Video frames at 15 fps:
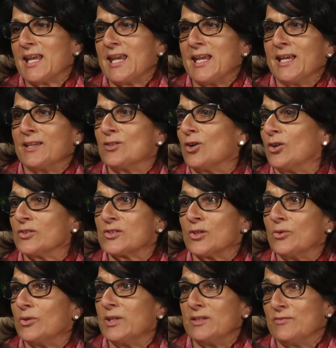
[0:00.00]
and
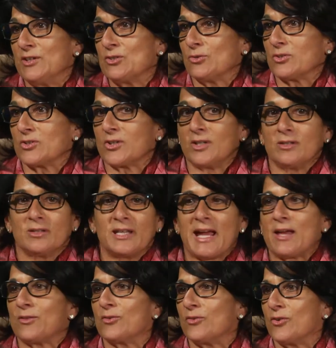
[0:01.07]
also individuals could
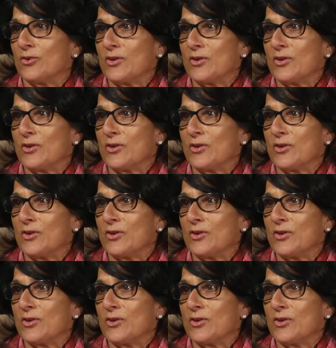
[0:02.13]
gather